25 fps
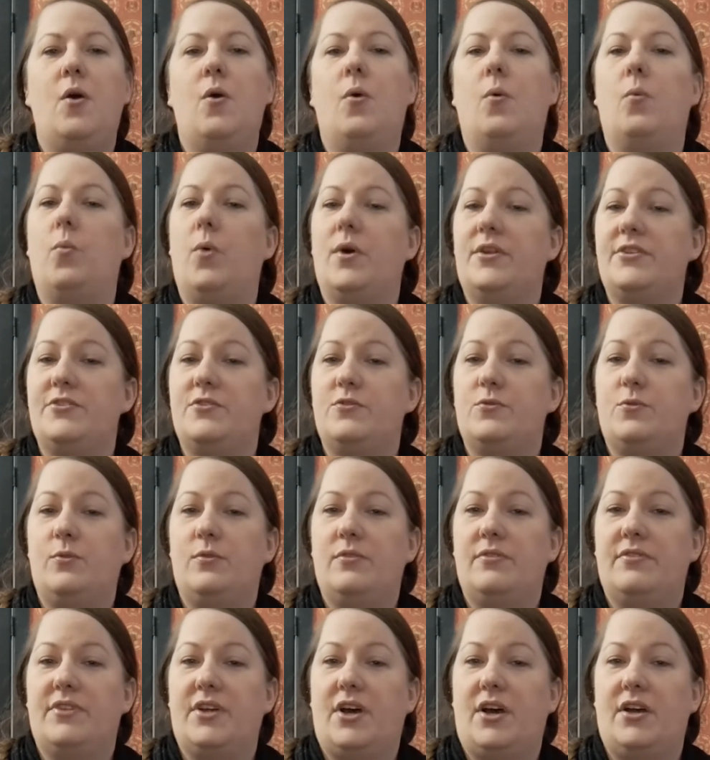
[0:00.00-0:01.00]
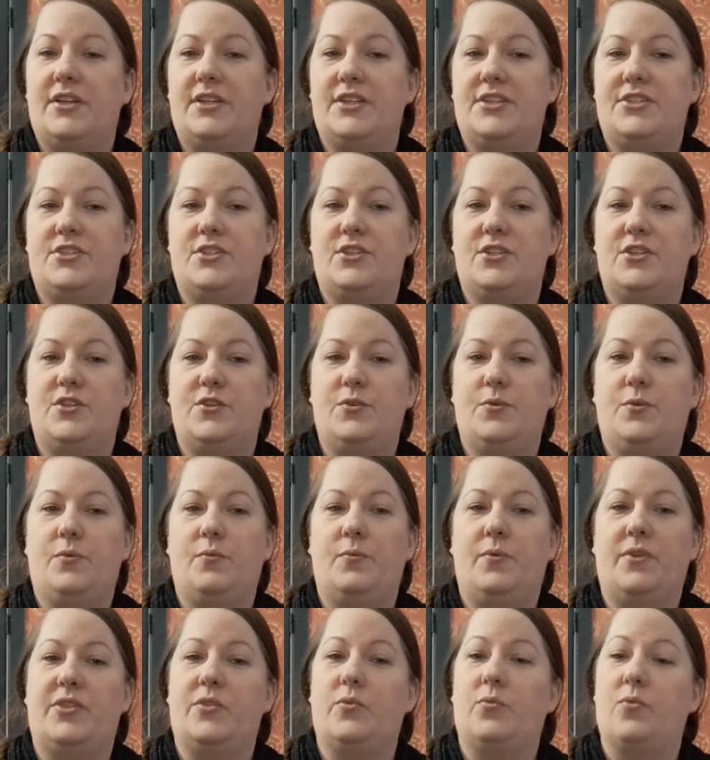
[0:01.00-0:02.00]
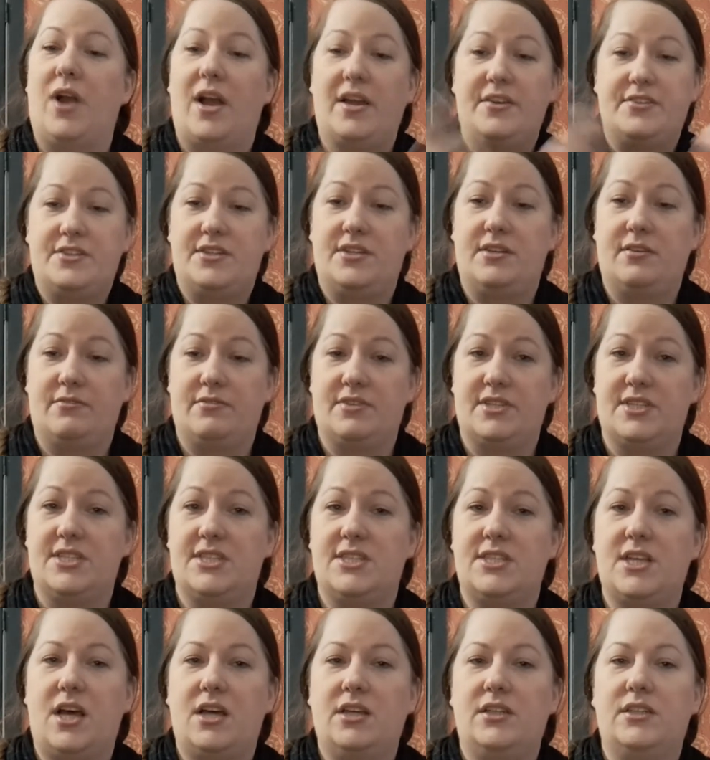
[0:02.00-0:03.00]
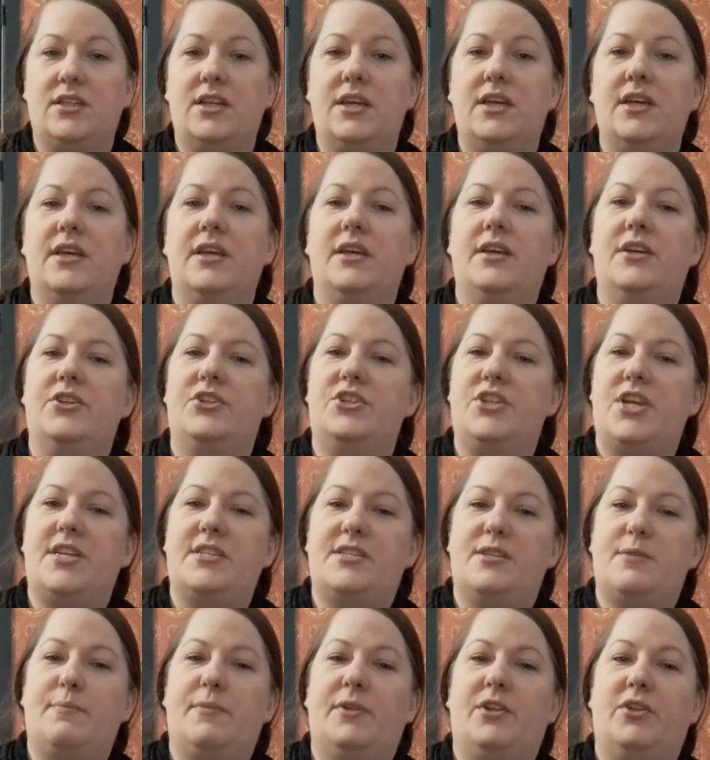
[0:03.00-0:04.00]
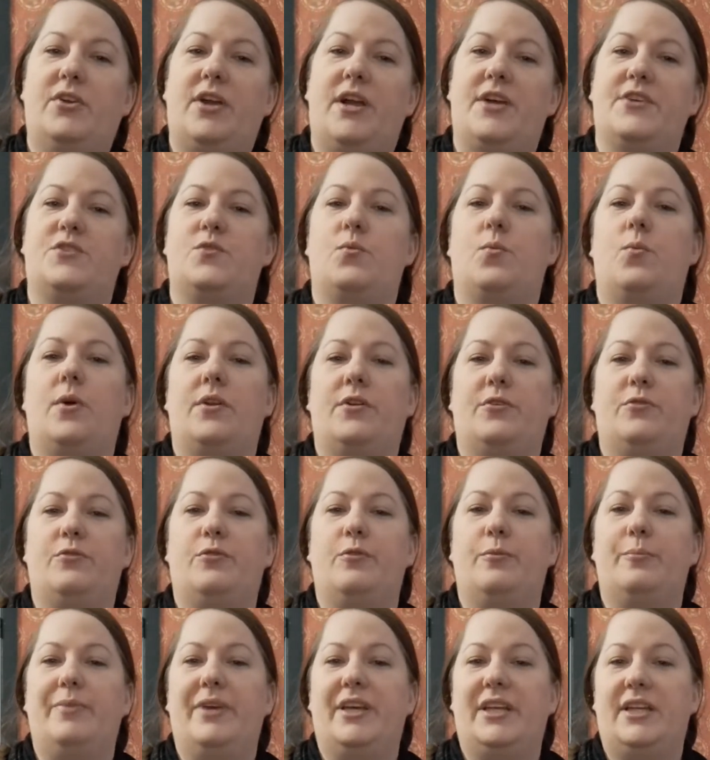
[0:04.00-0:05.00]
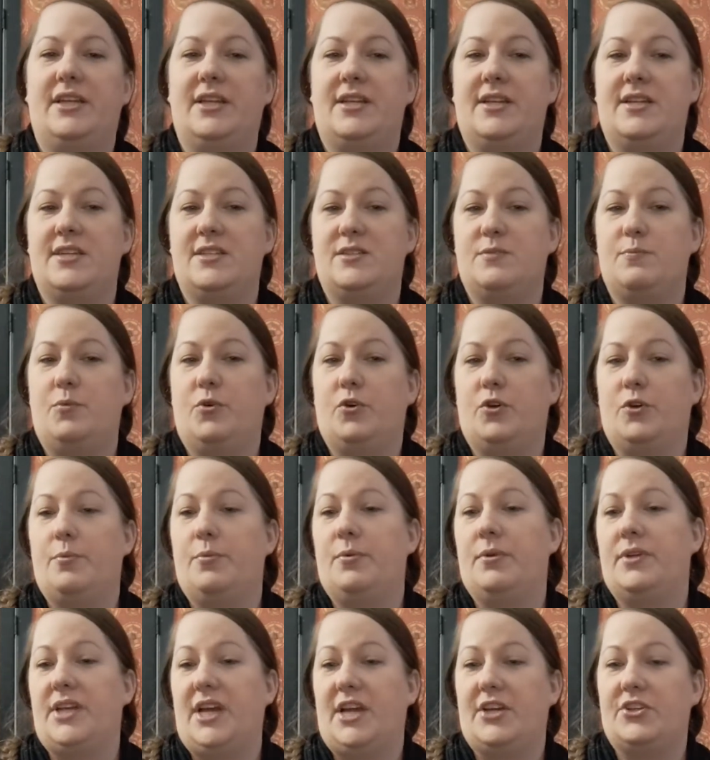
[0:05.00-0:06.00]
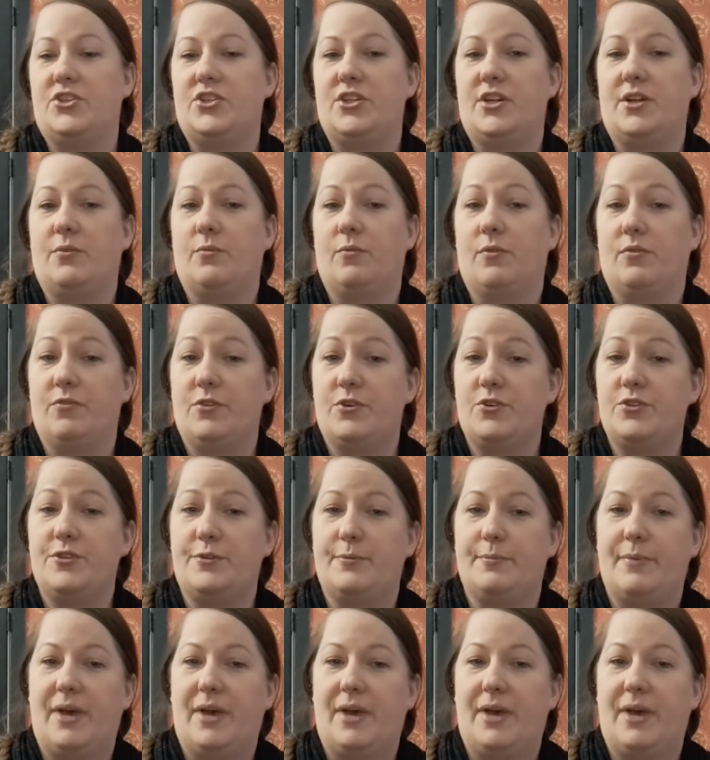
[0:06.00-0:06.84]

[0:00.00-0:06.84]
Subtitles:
One school of thought is to do it with the rising of the sun. Jason Miller has a wonderful bit in his book Protection and Reversal